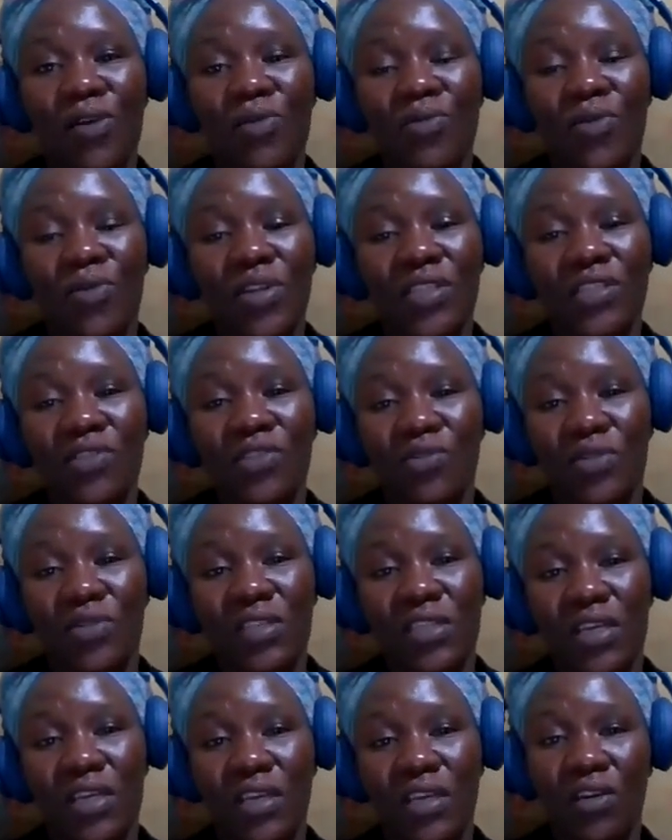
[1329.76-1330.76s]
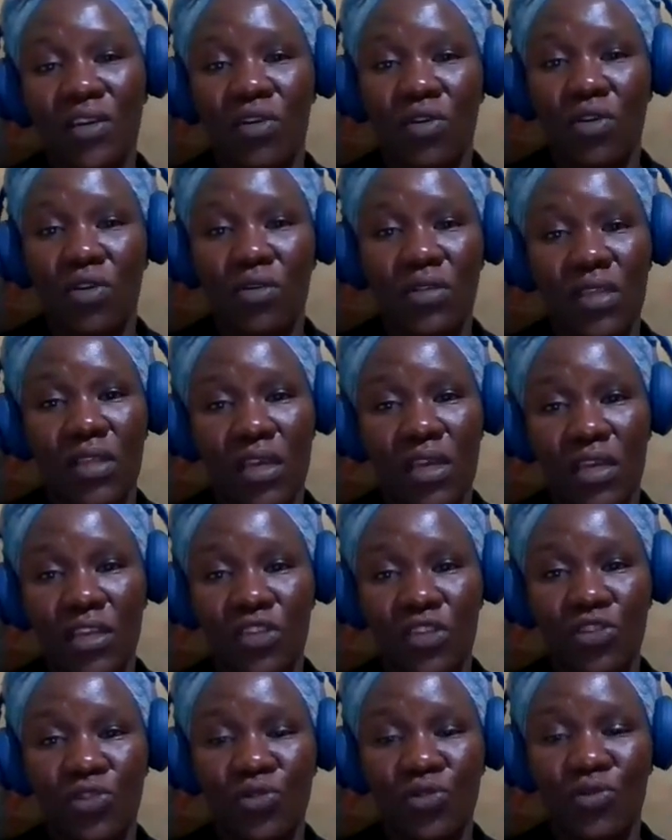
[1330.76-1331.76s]
What's your take on the
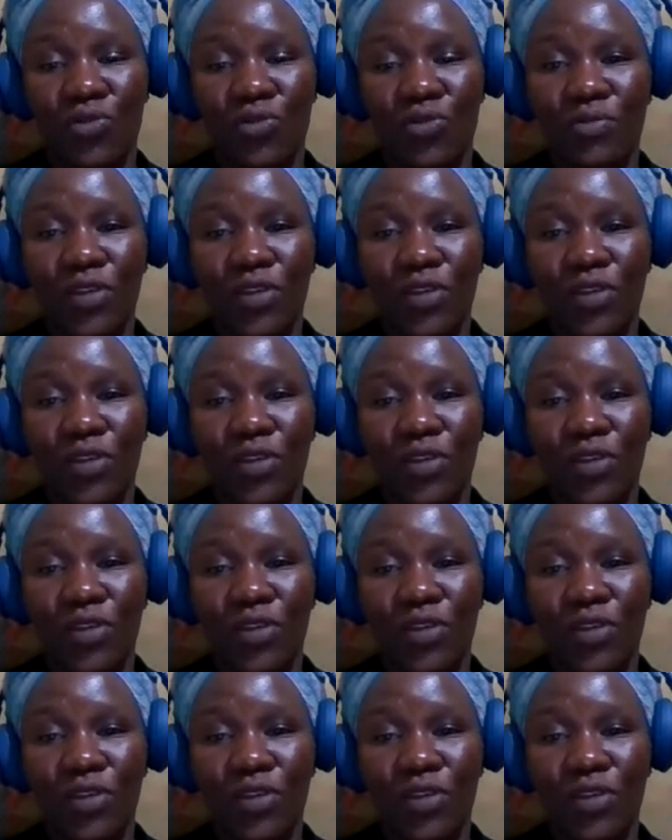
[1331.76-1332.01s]
issue?